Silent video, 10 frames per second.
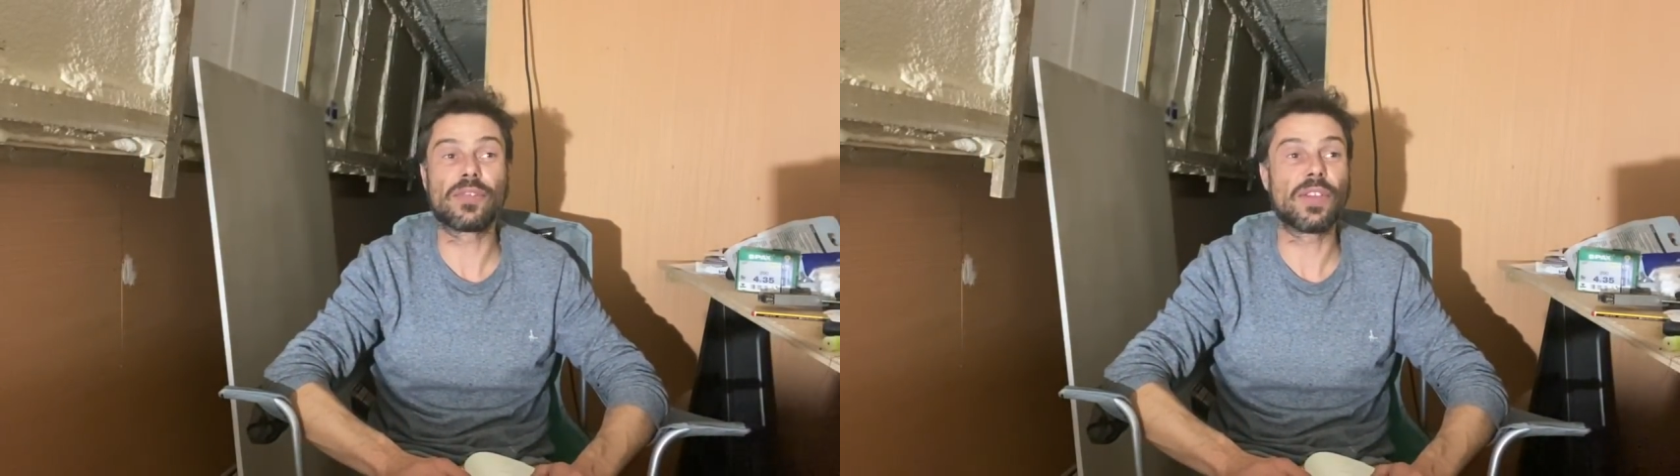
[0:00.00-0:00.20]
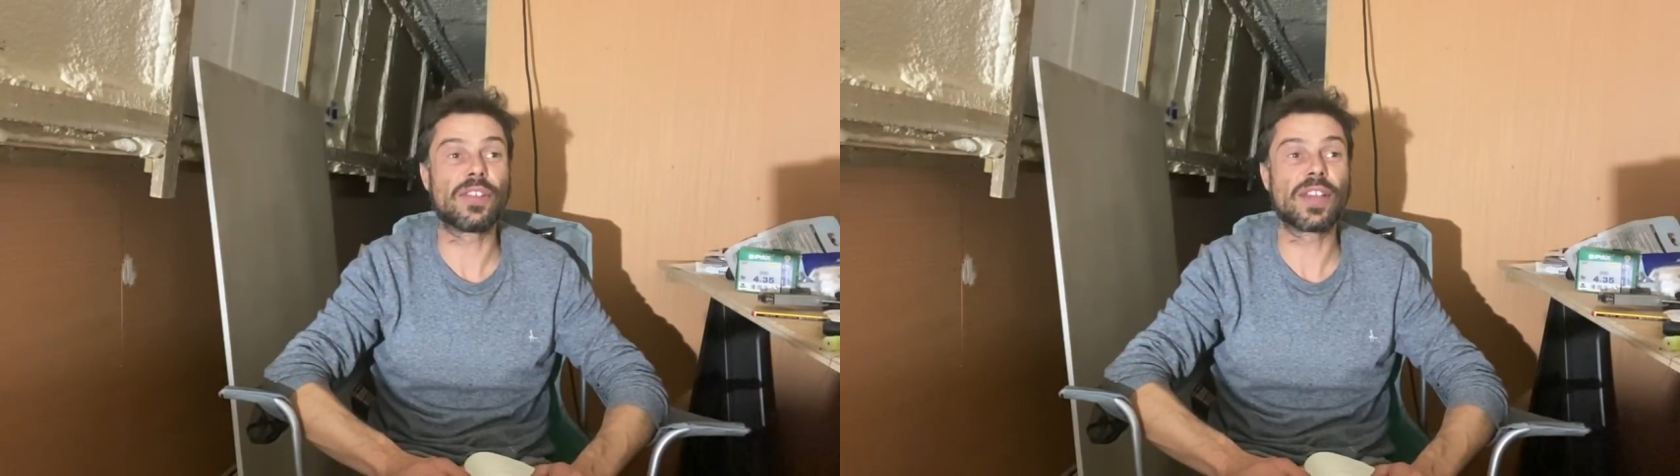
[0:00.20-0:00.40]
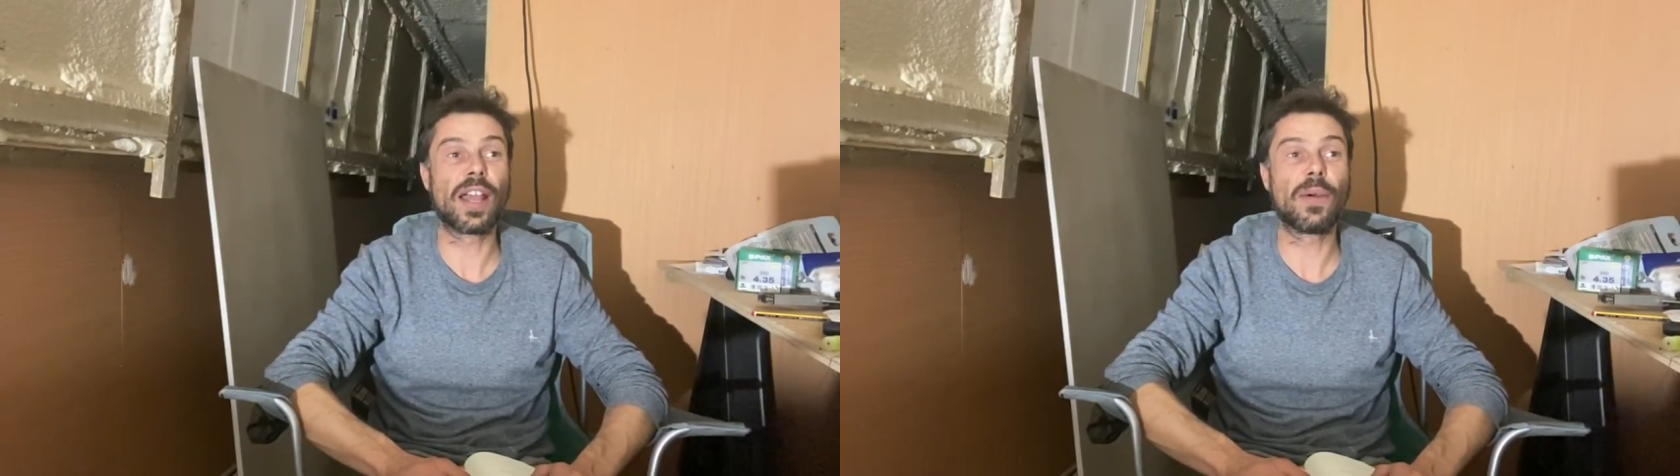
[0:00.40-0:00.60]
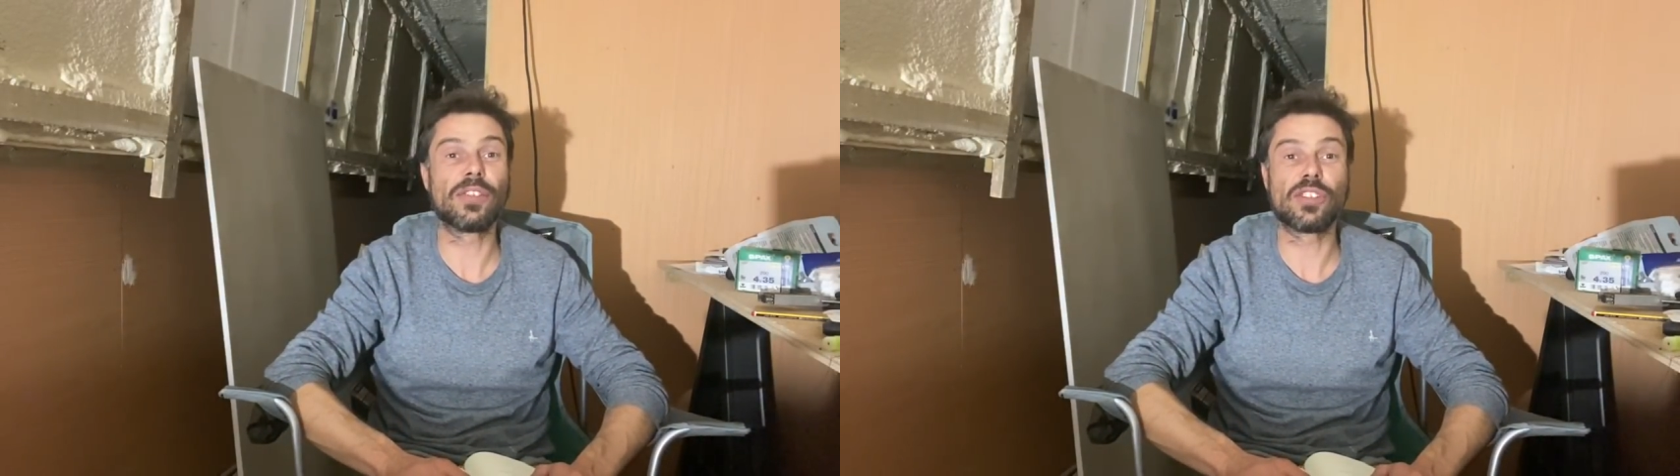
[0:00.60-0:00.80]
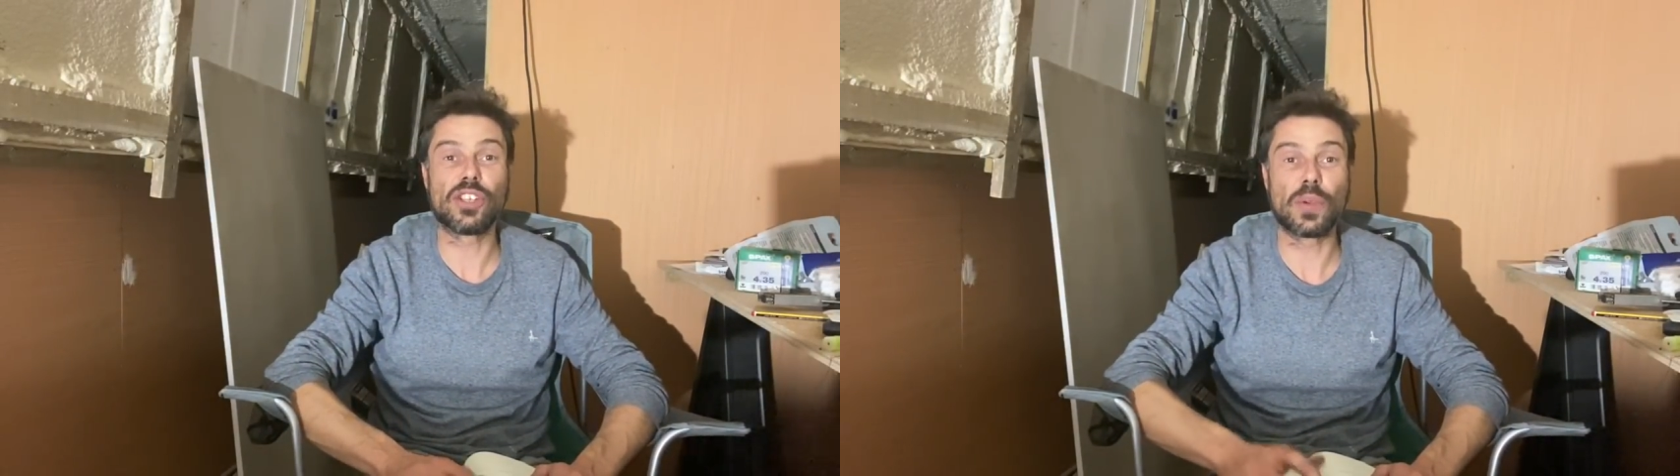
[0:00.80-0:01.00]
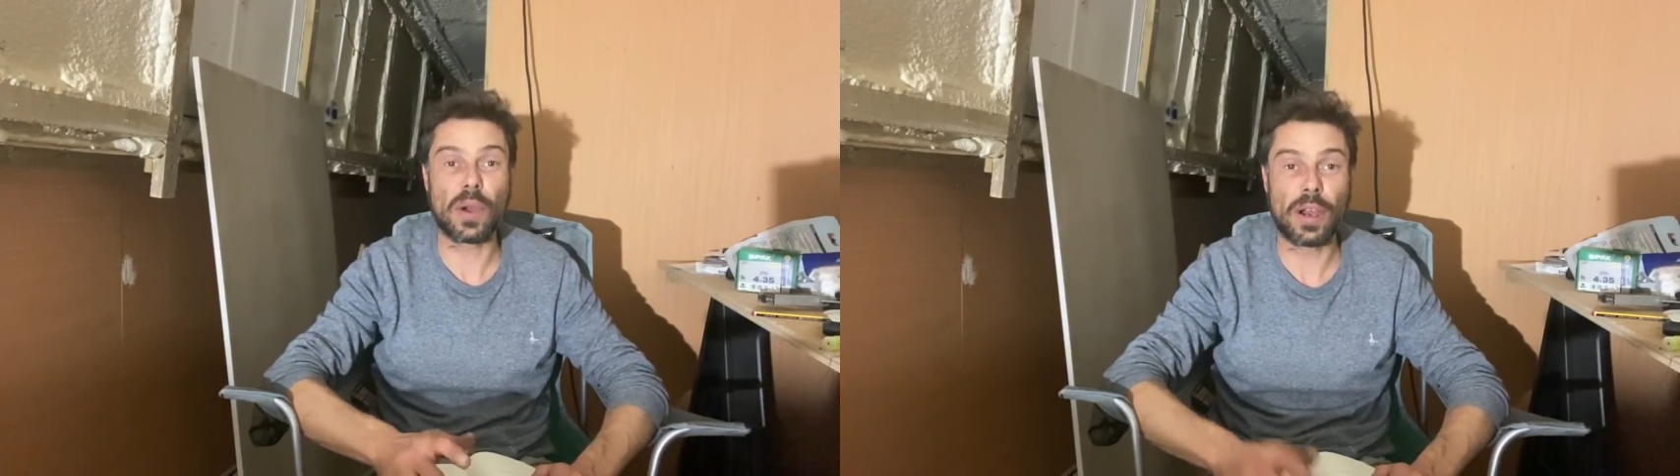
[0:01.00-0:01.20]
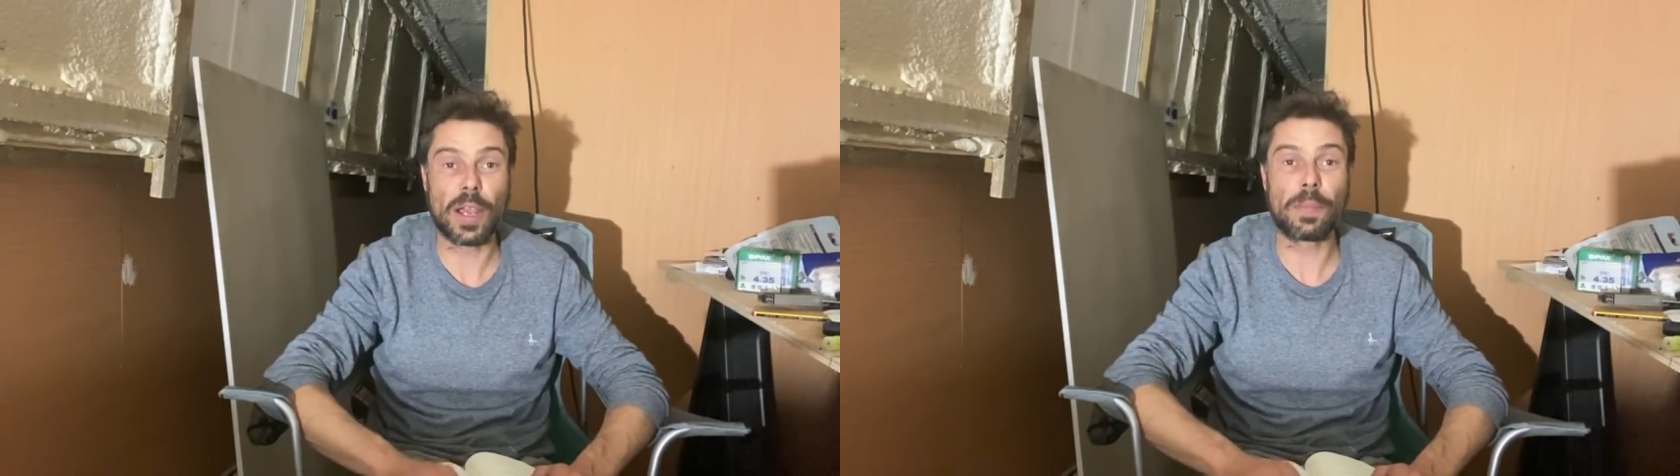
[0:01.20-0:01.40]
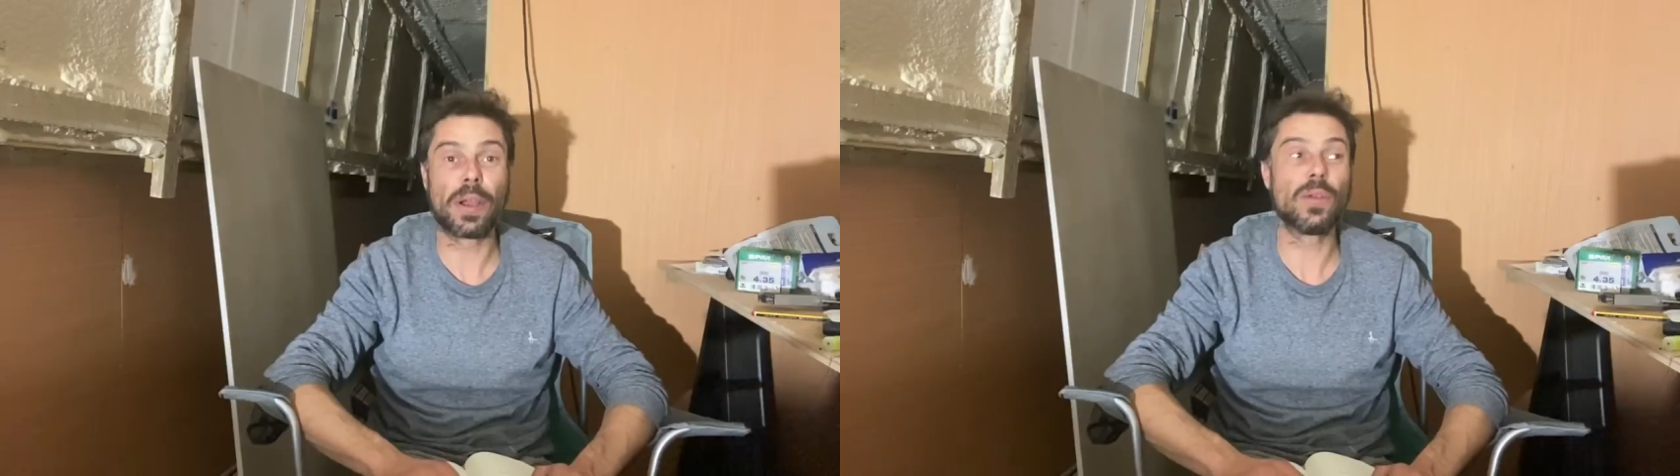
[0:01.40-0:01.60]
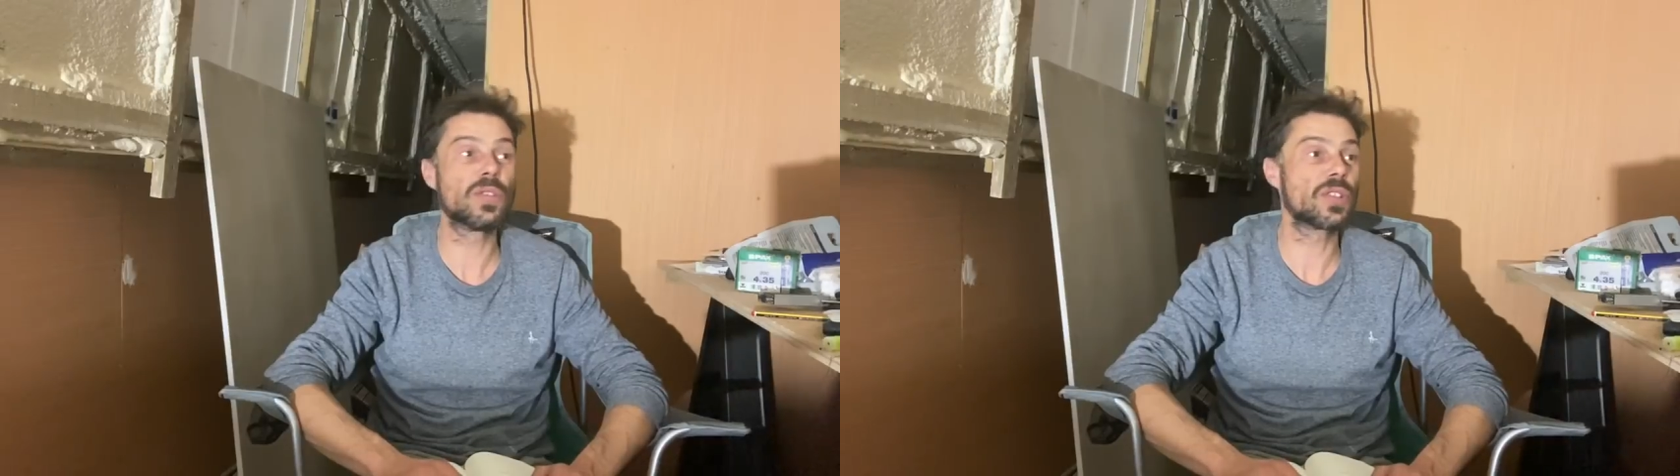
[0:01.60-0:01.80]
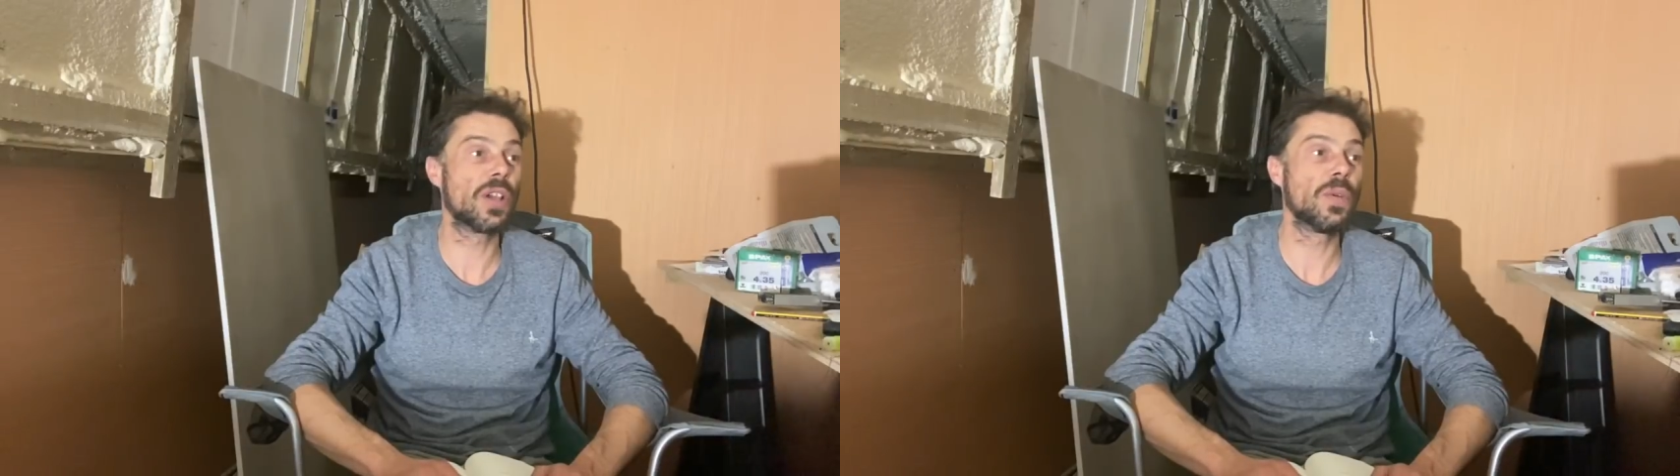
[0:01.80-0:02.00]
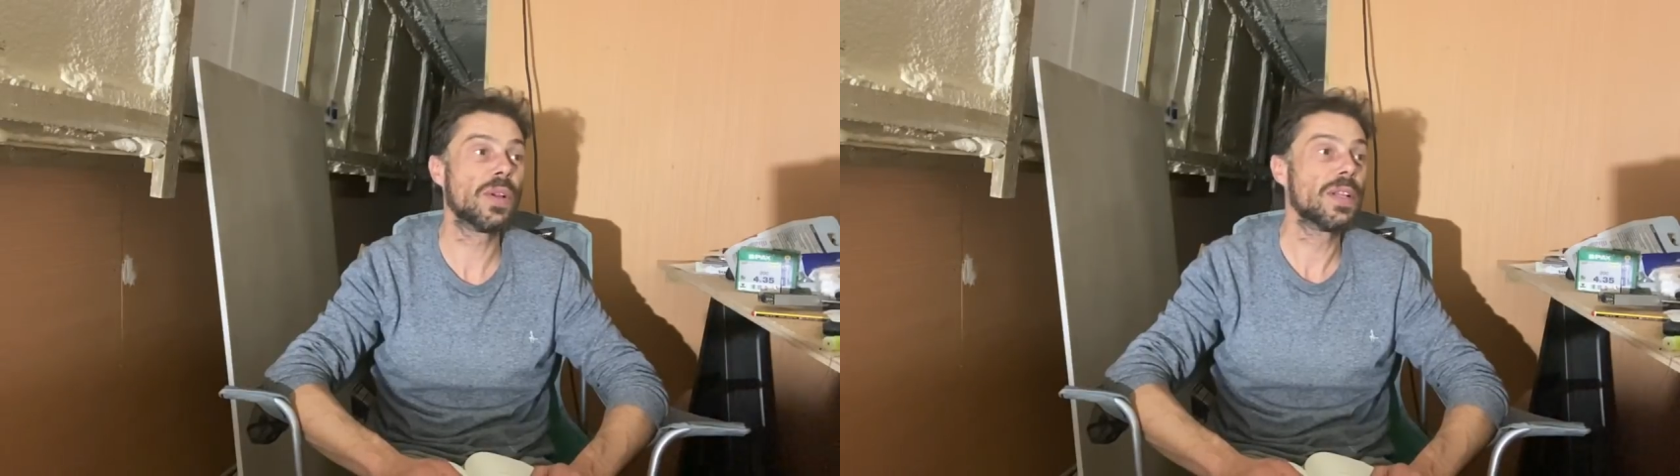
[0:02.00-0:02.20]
fit out as a new hire boat, so